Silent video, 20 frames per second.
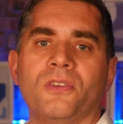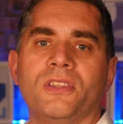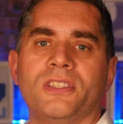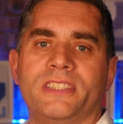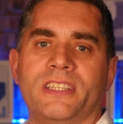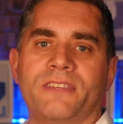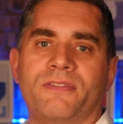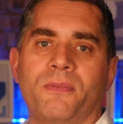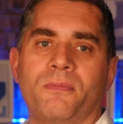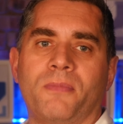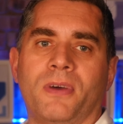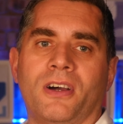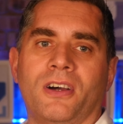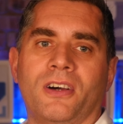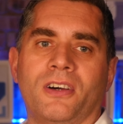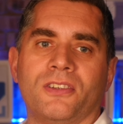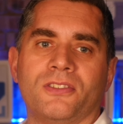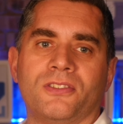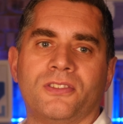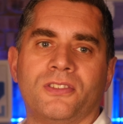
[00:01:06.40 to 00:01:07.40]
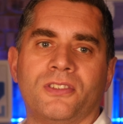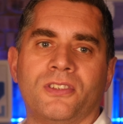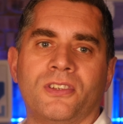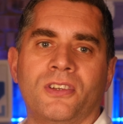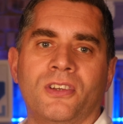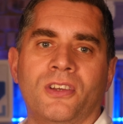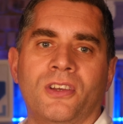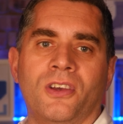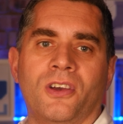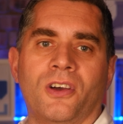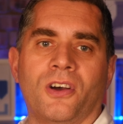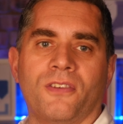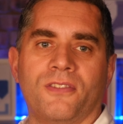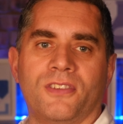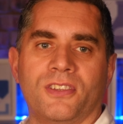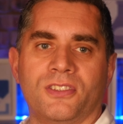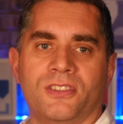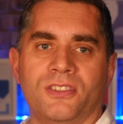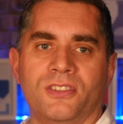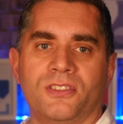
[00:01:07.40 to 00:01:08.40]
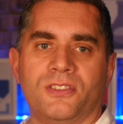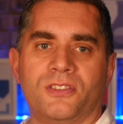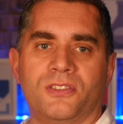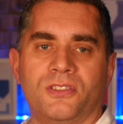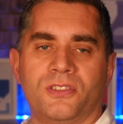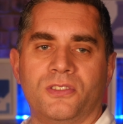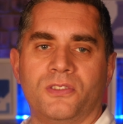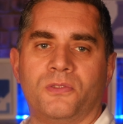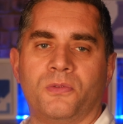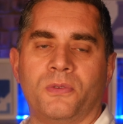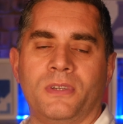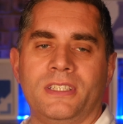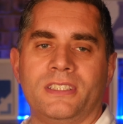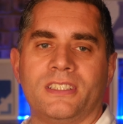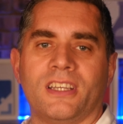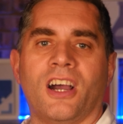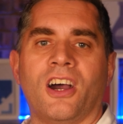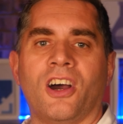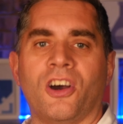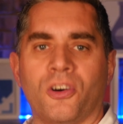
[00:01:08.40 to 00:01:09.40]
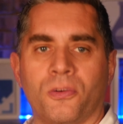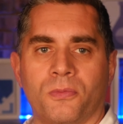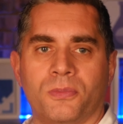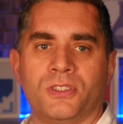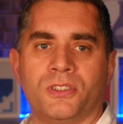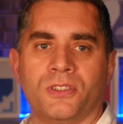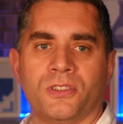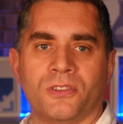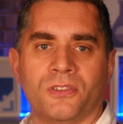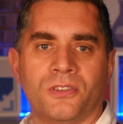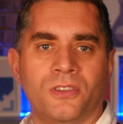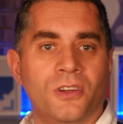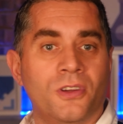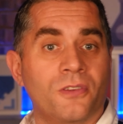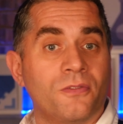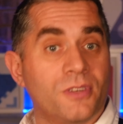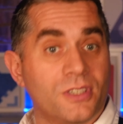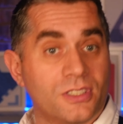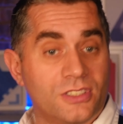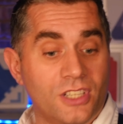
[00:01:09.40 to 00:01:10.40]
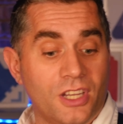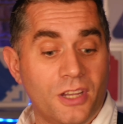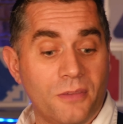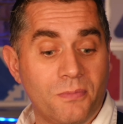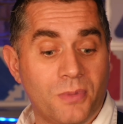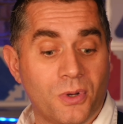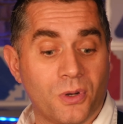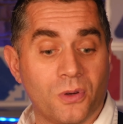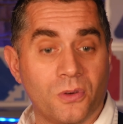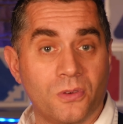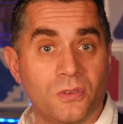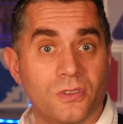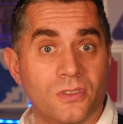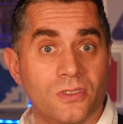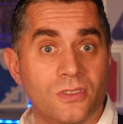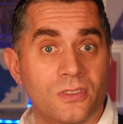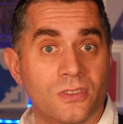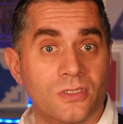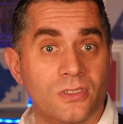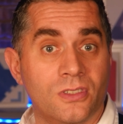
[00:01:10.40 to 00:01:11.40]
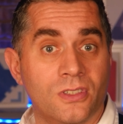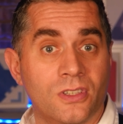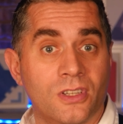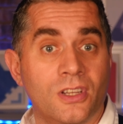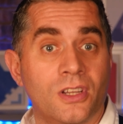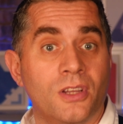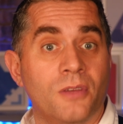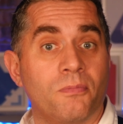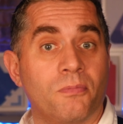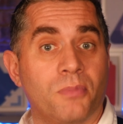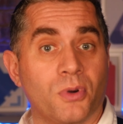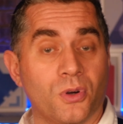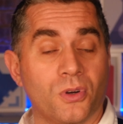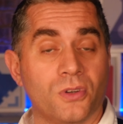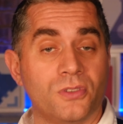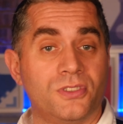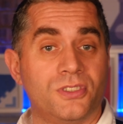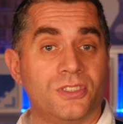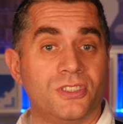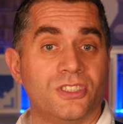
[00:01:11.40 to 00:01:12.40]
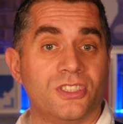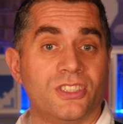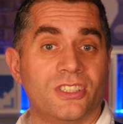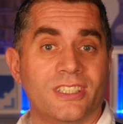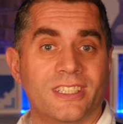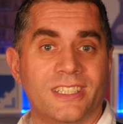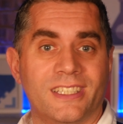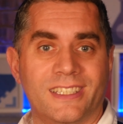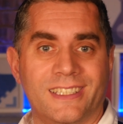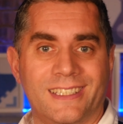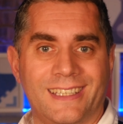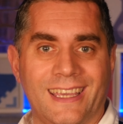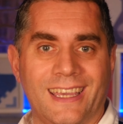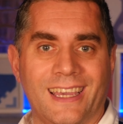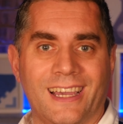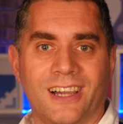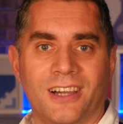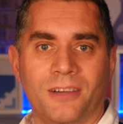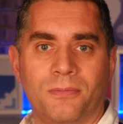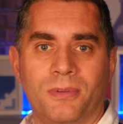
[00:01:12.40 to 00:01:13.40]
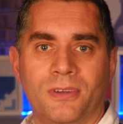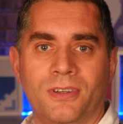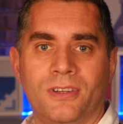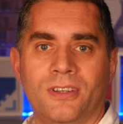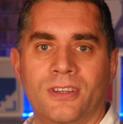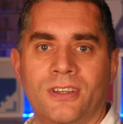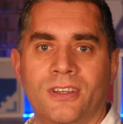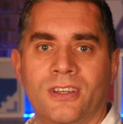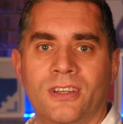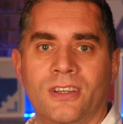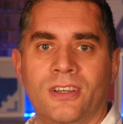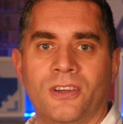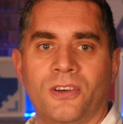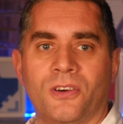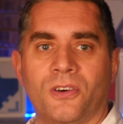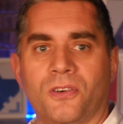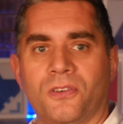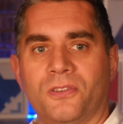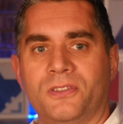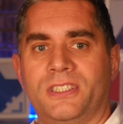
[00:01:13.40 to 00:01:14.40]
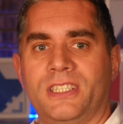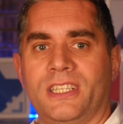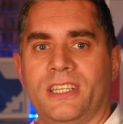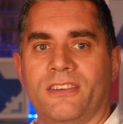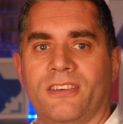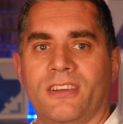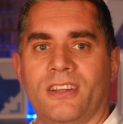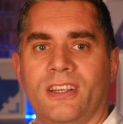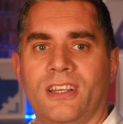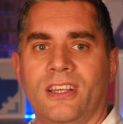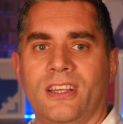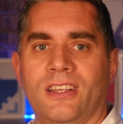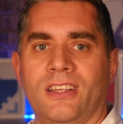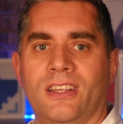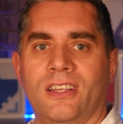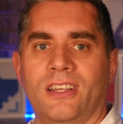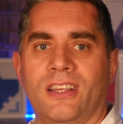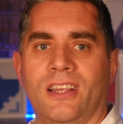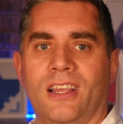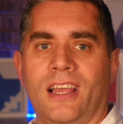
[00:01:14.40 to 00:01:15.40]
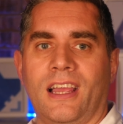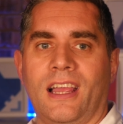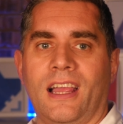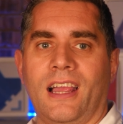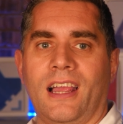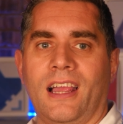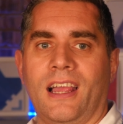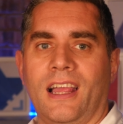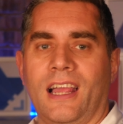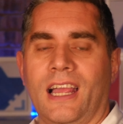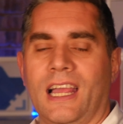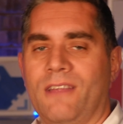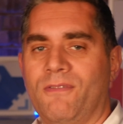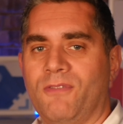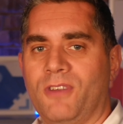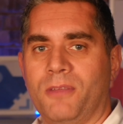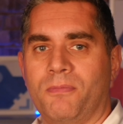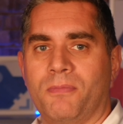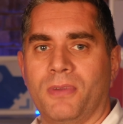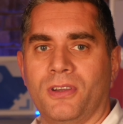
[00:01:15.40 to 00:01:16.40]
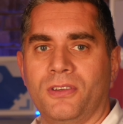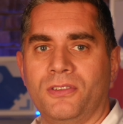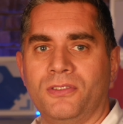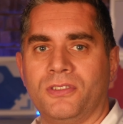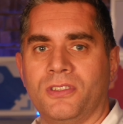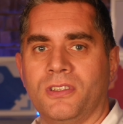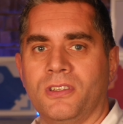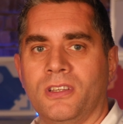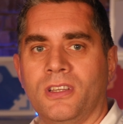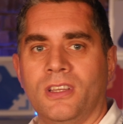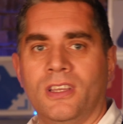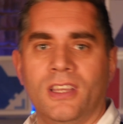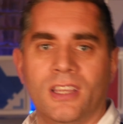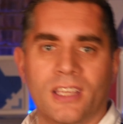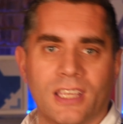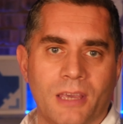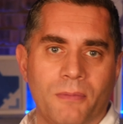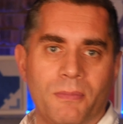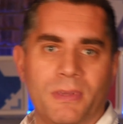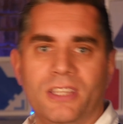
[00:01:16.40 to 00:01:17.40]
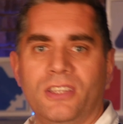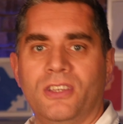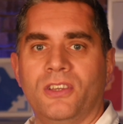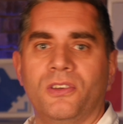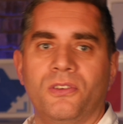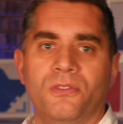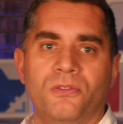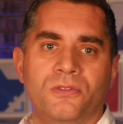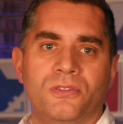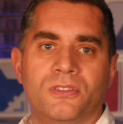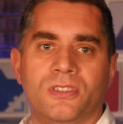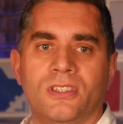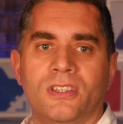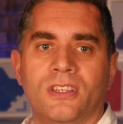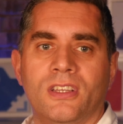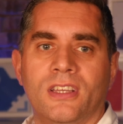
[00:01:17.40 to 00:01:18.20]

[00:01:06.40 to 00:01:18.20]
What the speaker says: the different parts of the suite are optional. For example, boards, GitHub, or Jira, and repos can be used